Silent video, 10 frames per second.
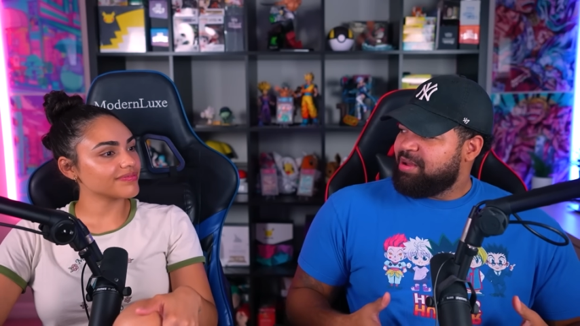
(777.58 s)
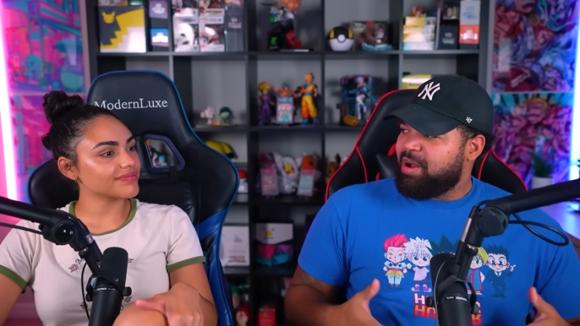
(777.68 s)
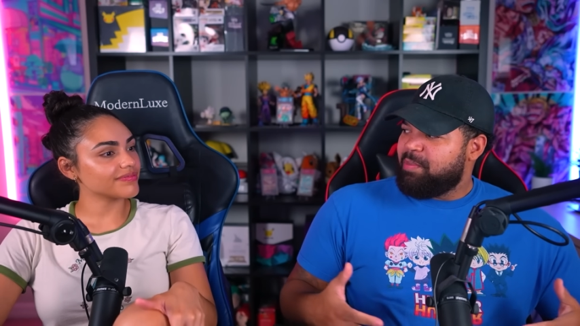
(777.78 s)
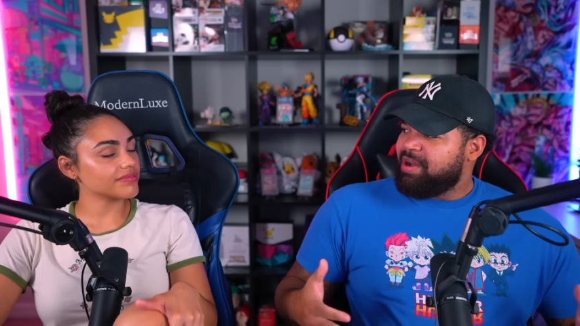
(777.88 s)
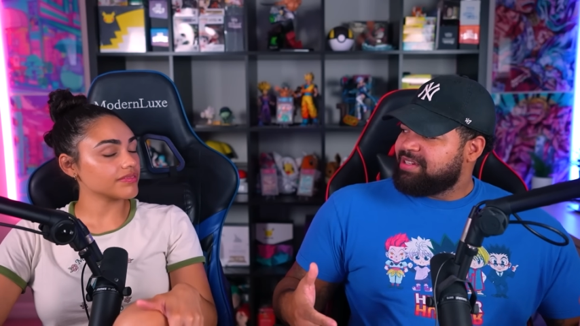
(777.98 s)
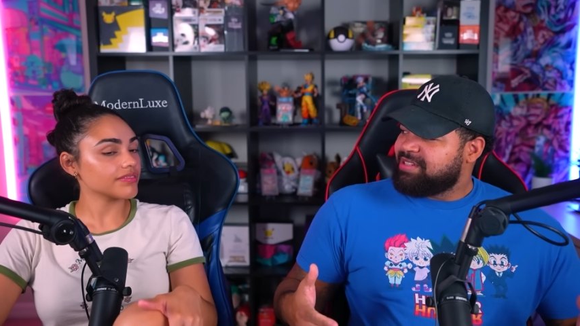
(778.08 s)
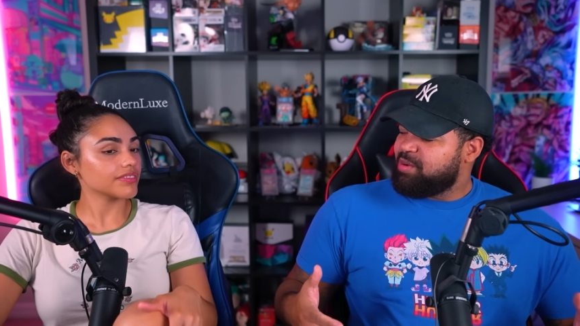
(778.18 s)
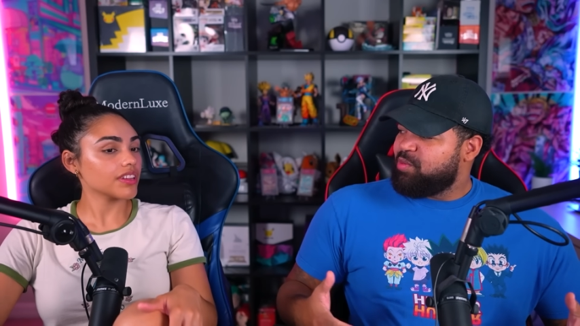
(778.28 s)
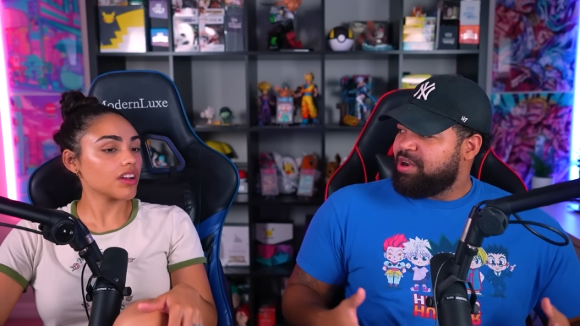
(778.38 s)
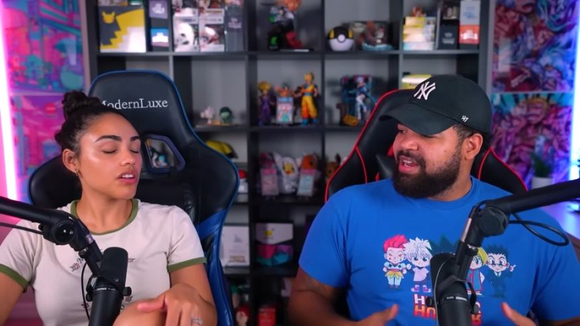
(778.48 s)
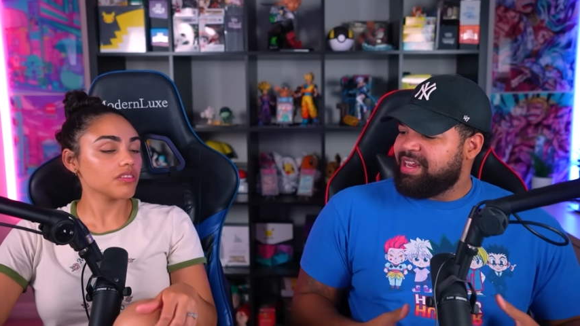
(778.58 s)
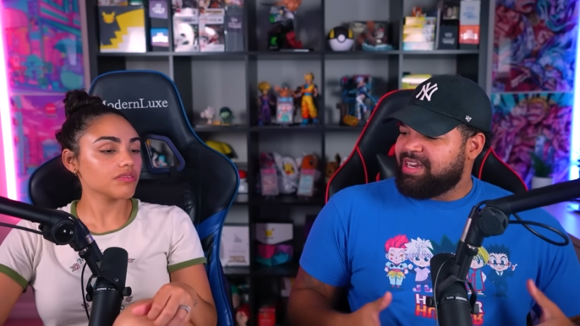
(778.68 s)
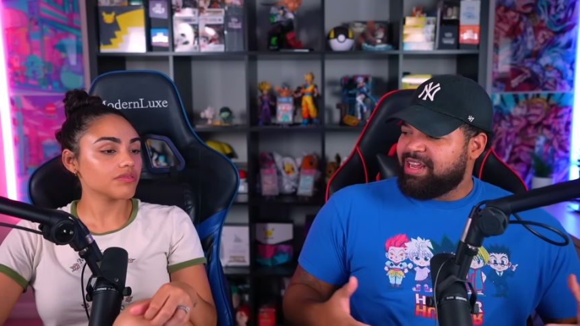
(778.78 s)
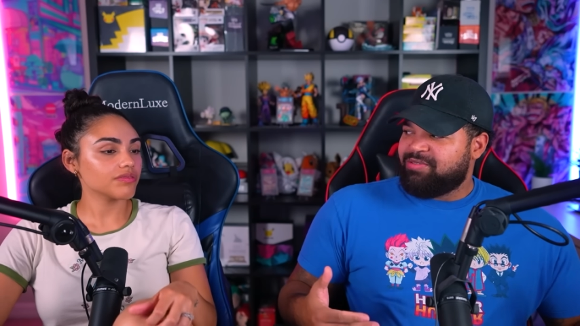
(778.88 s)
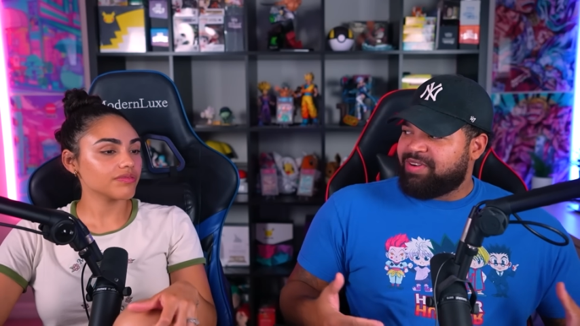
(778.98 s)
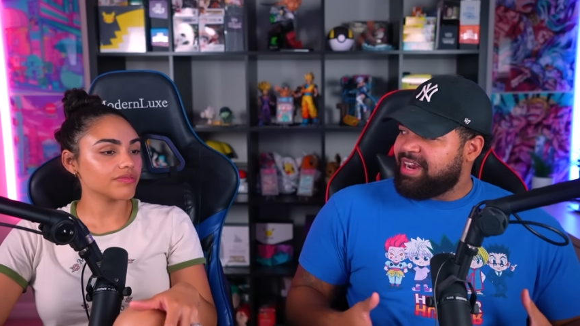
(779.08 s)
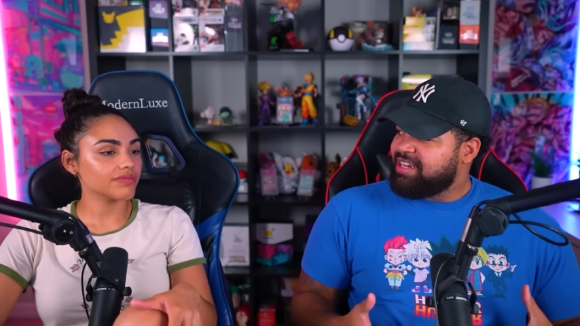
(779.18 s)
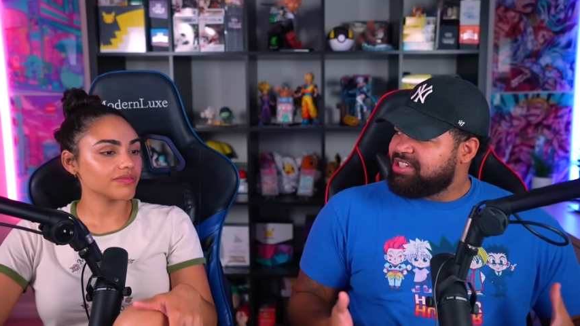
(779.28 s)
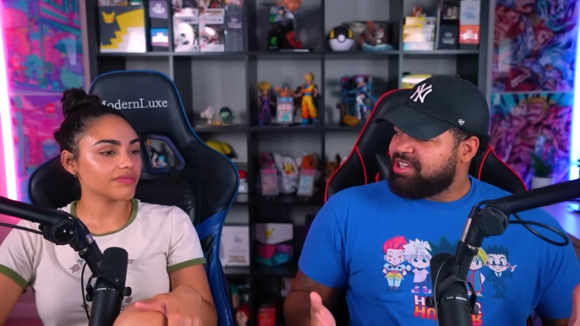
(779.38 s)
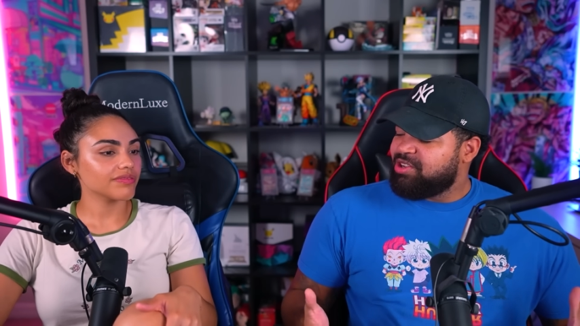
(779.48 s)
Speaker 1: amongst them where oh. they they oh. fight
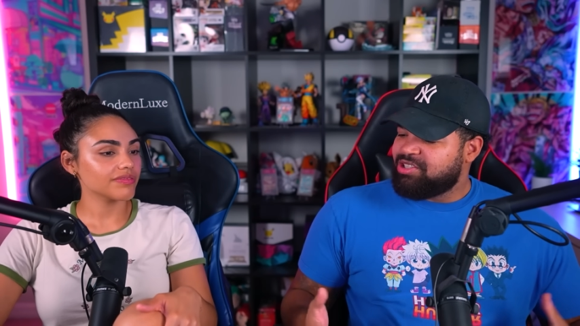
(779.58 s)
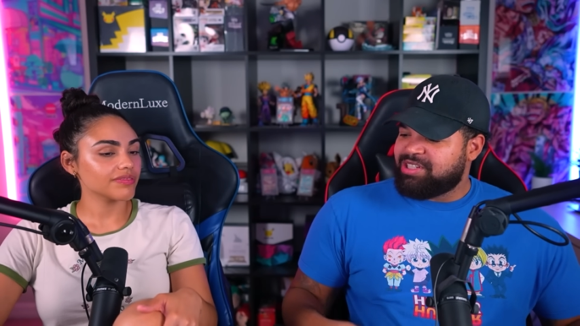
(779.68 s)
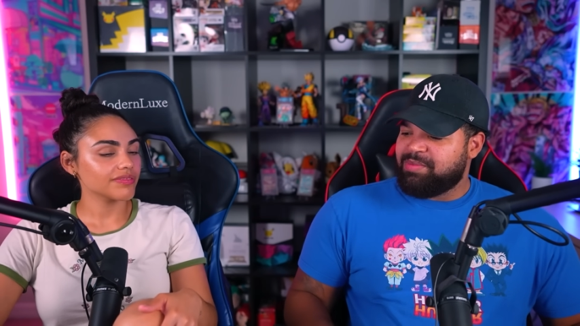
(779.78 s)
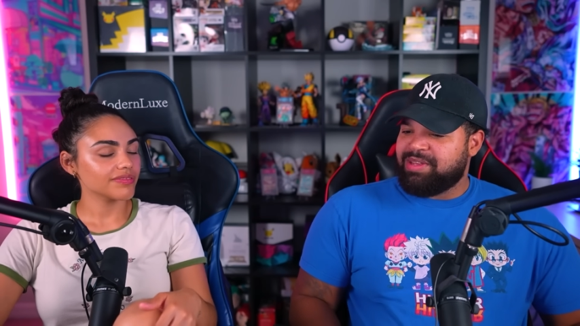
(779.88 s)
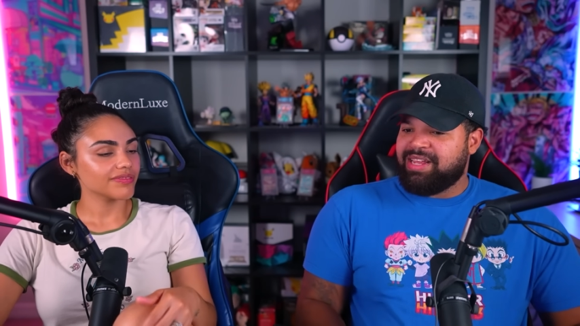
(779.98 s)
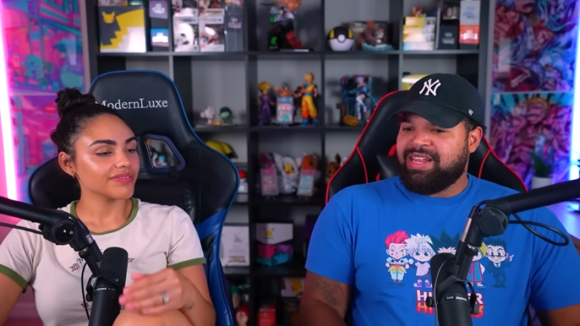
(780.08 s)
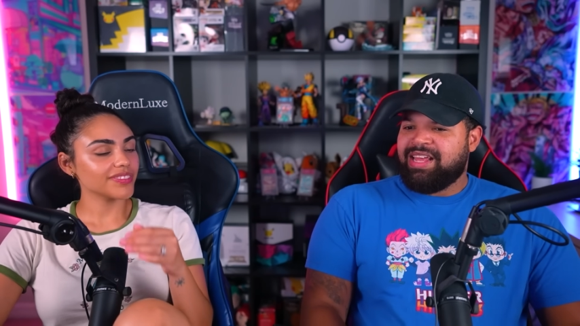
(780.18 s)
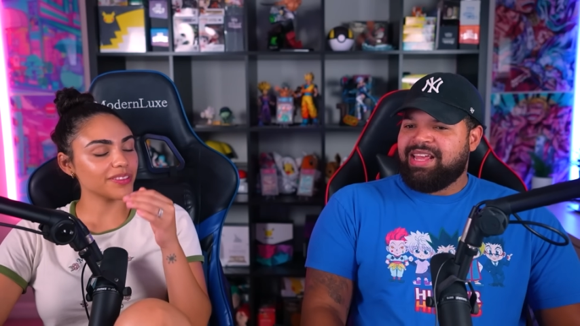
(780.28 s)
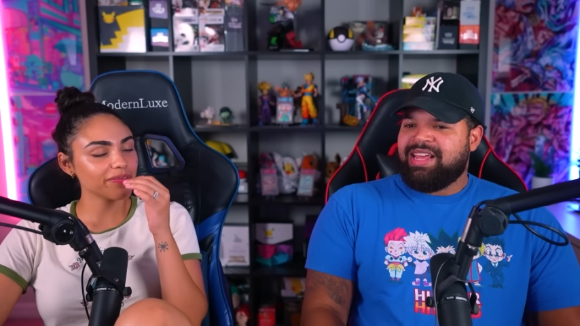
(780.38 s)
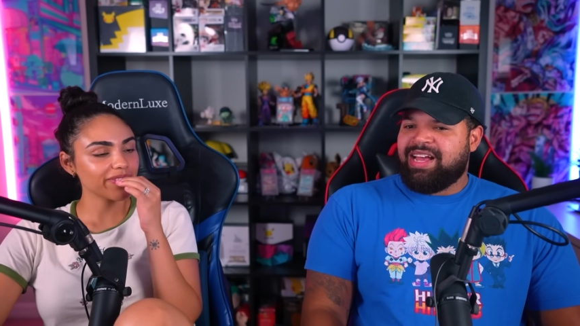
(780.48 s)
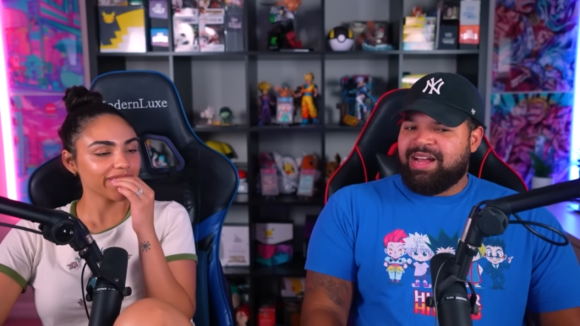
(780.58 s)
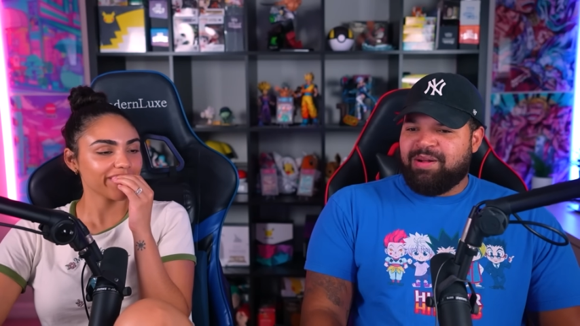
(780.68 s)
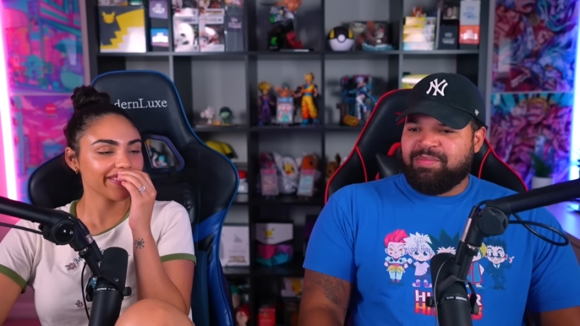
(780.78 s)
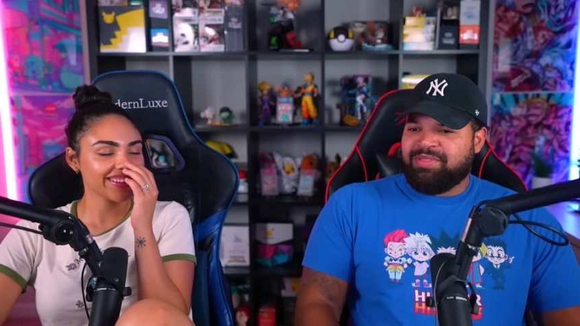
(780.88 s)
each other or something um,